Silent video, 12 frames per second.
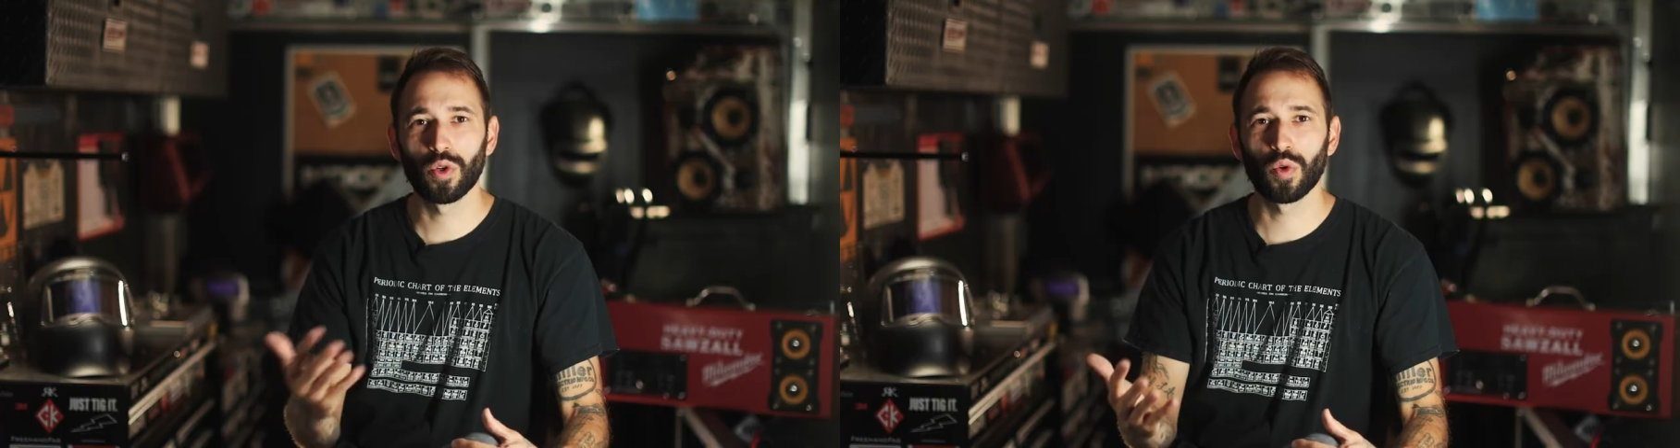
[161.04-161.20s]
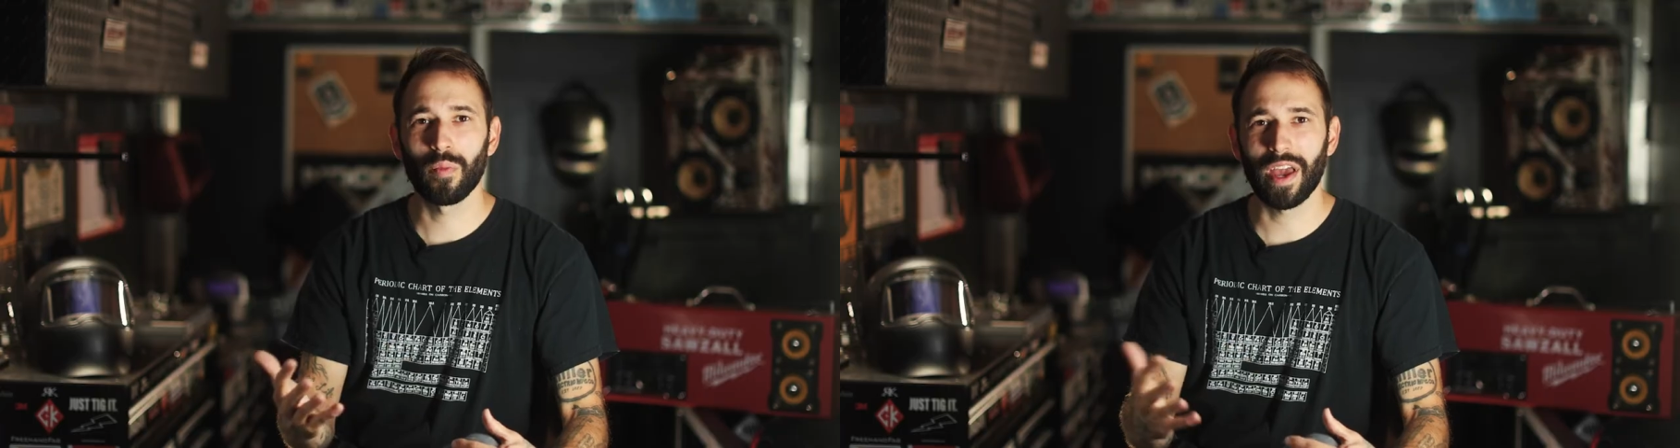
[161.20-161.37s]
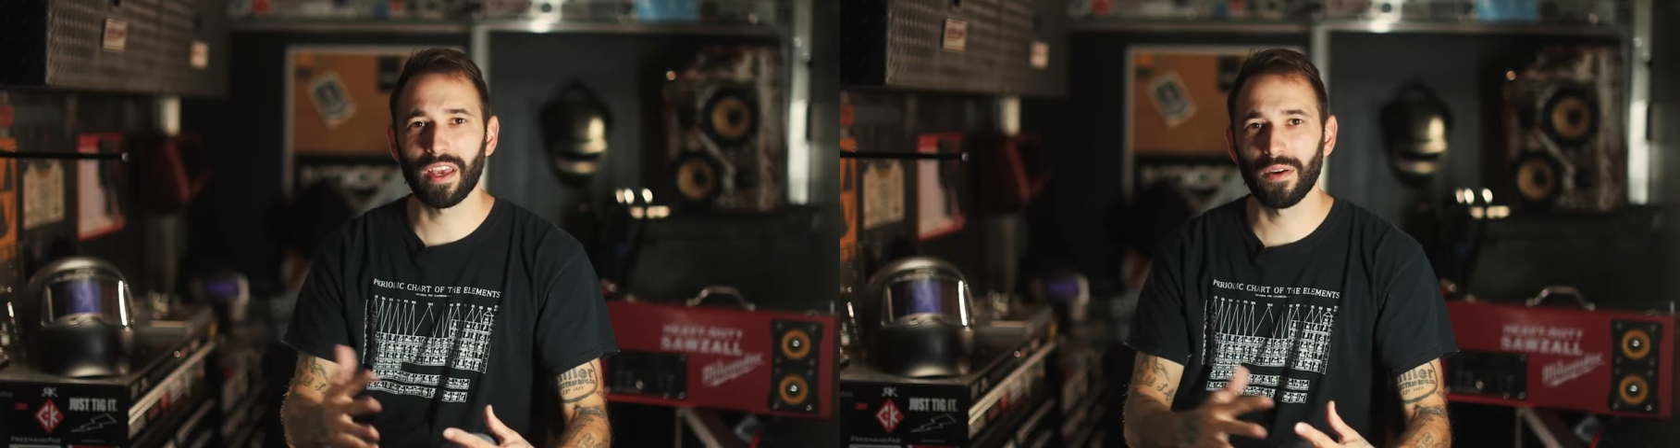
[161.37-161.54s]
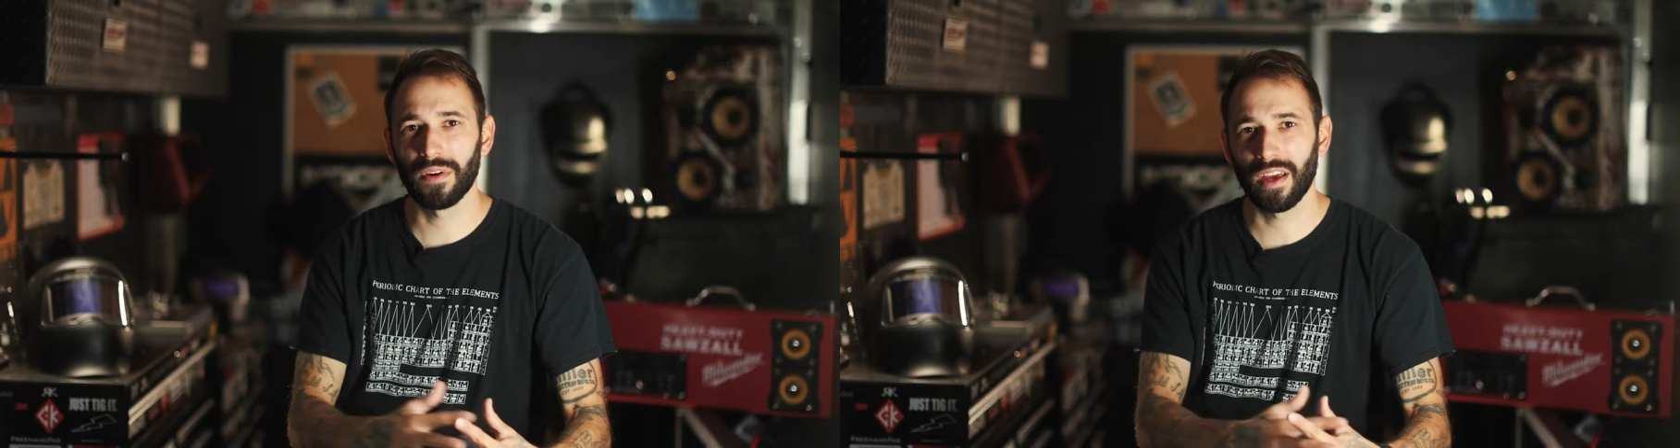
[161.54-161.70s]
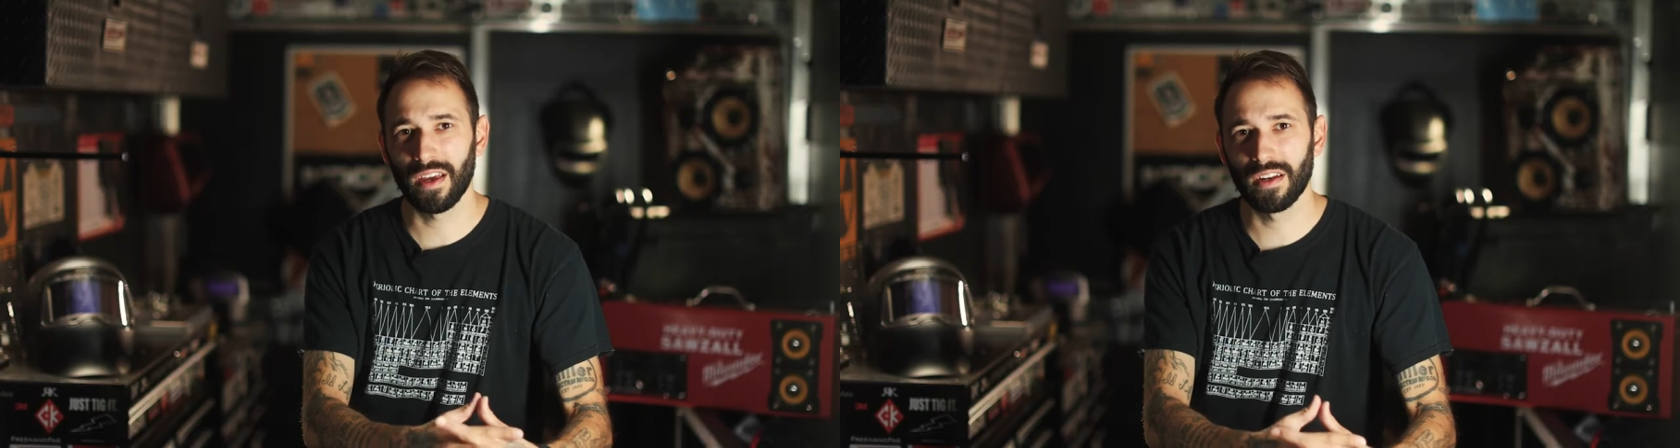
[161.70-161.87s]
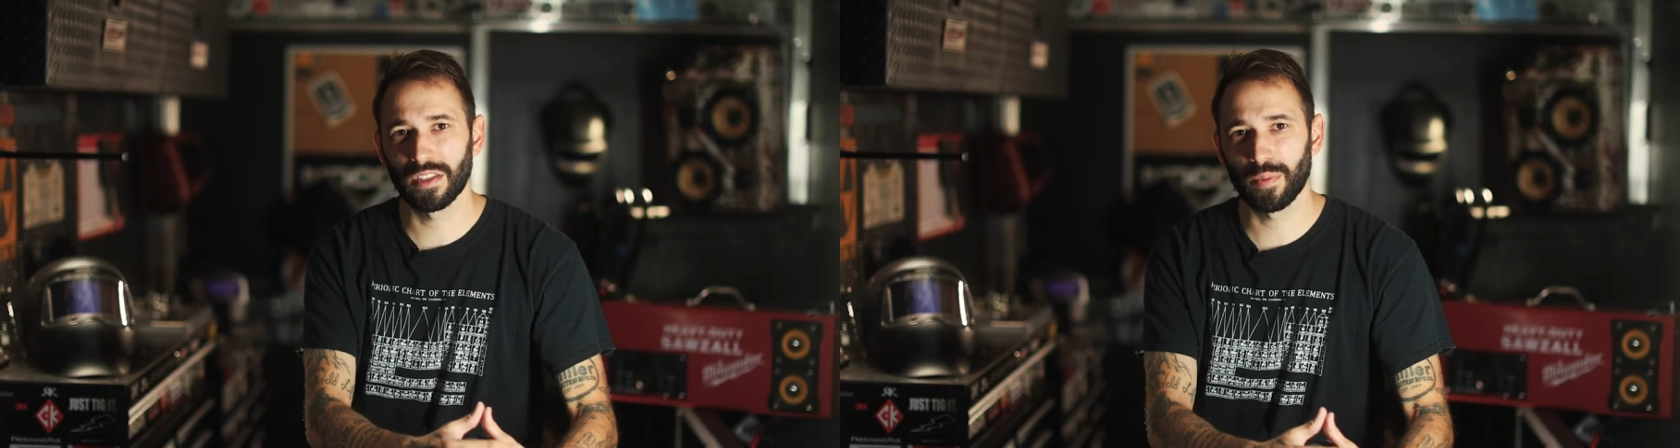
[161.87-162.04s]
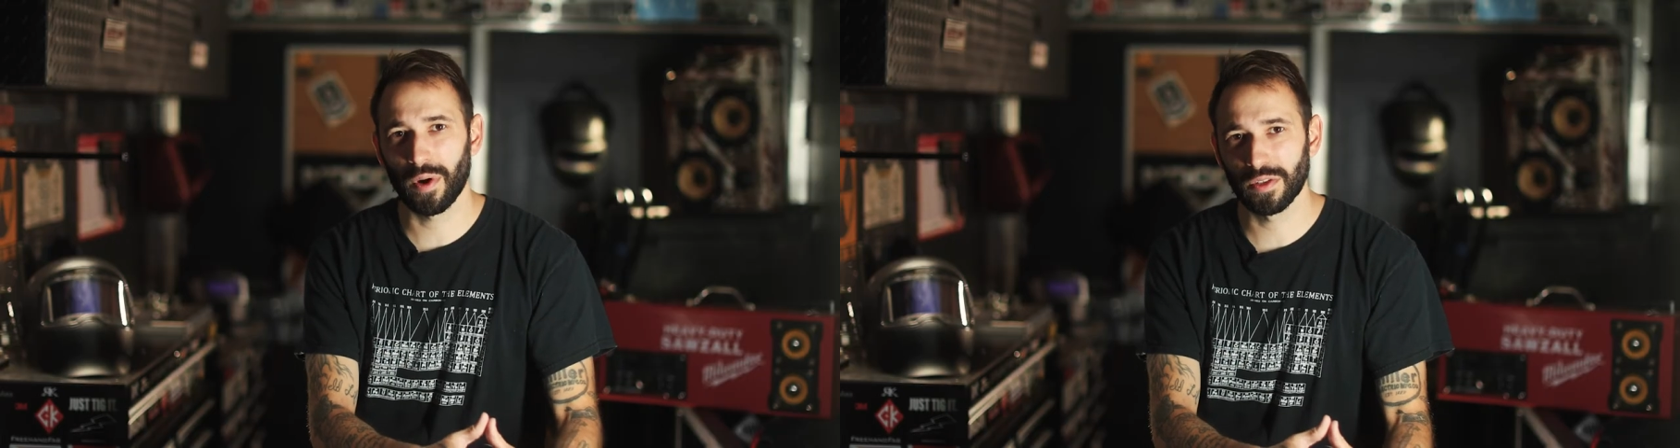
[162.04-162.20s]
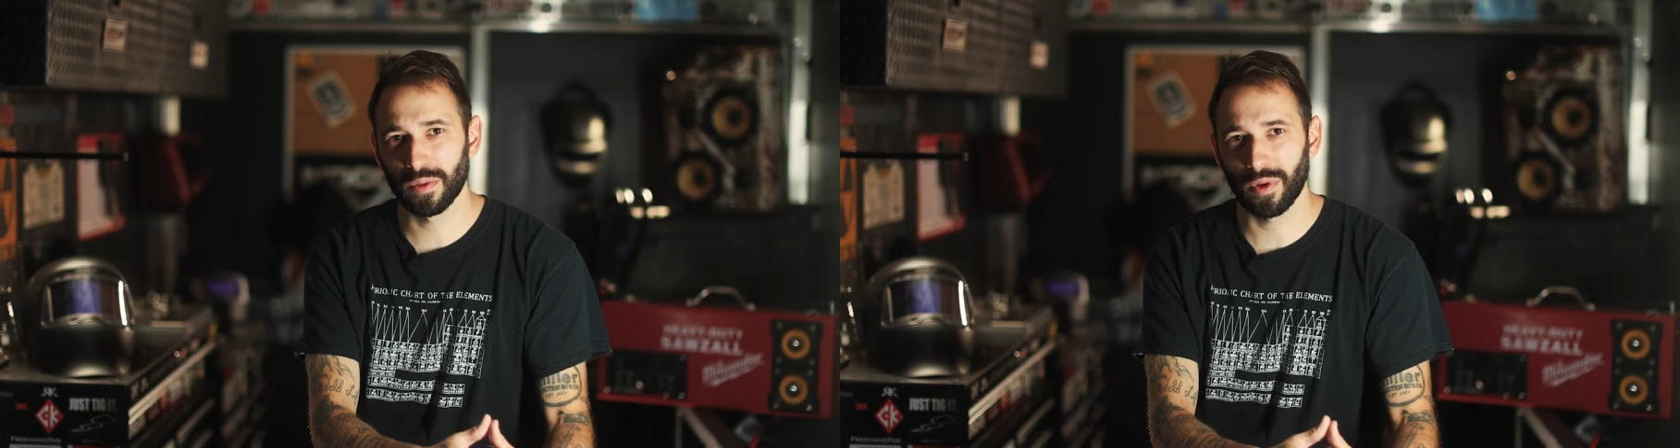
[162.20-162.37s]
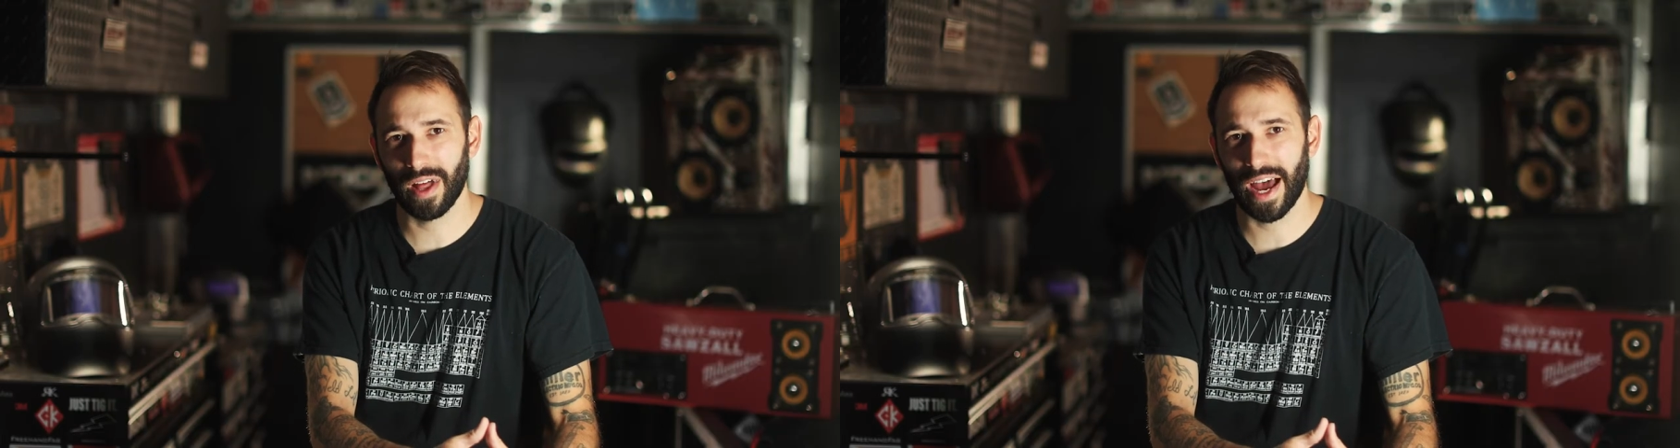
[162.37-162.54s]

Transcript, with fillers: which will make you an indisposable